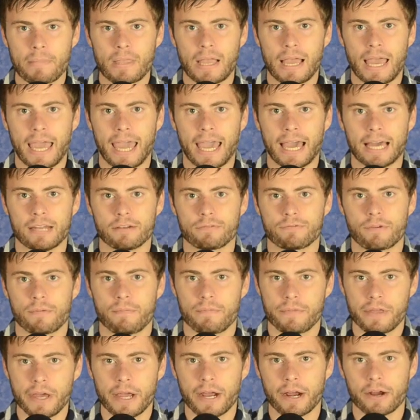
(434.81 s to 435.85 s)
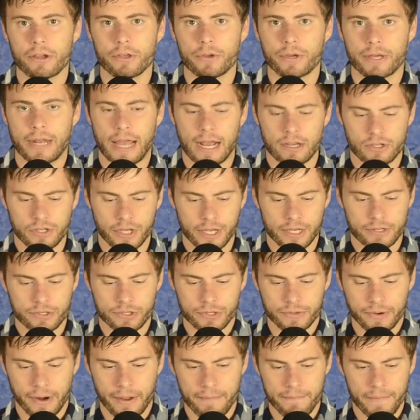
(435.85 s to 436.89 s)
and from there you can actually
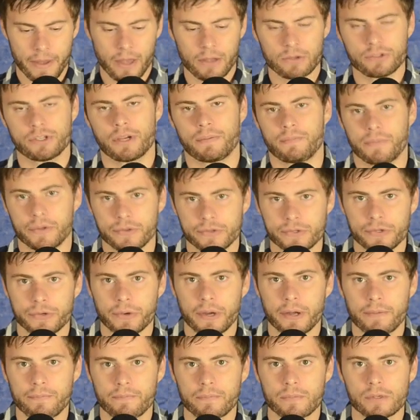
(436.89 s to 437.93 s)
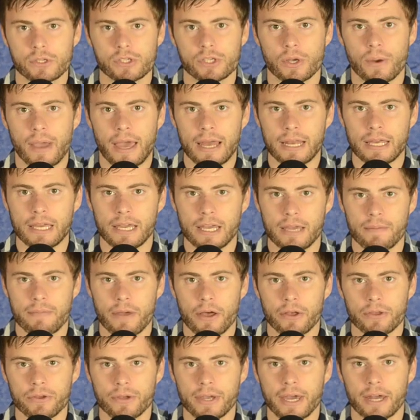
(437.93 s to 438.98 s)
integrate MailChimp into it. So any
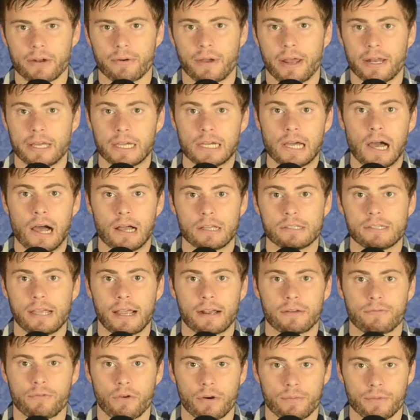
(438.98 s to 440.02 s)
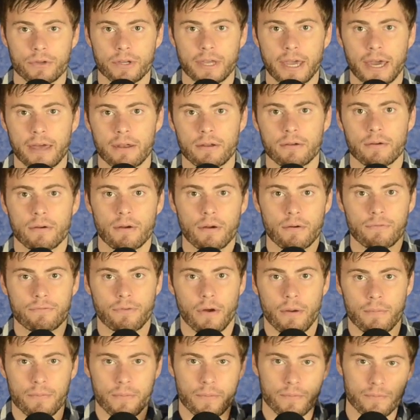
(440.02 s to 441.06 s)
email you get or any contact form you get
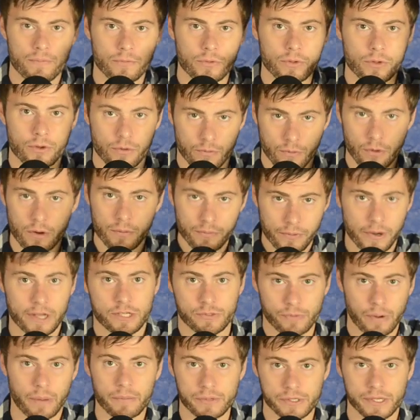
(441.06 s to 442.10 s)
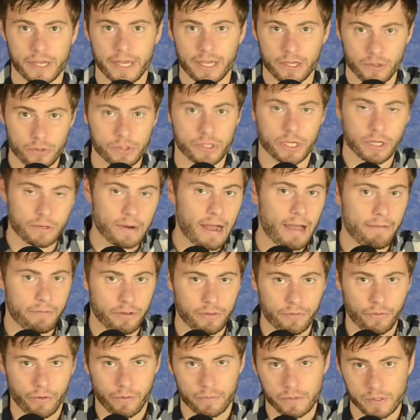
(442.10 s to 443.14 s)
from your WordPress website using Gravity
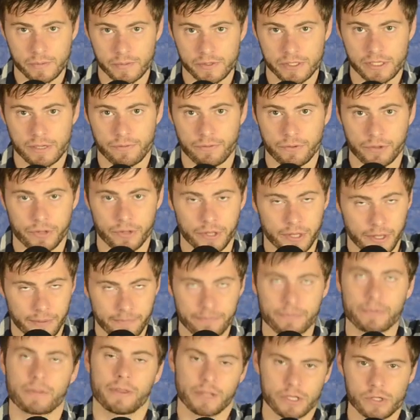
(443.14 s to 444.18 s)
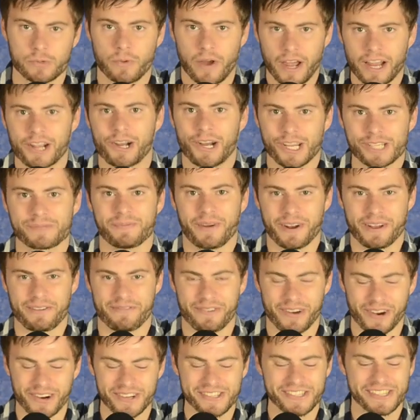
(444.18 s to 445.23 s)
Forms specifically, and this is why it costs money,
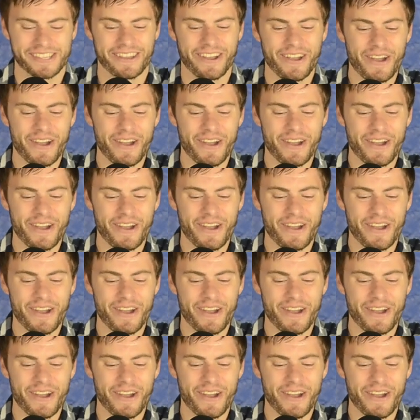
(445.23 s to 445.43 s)
folks,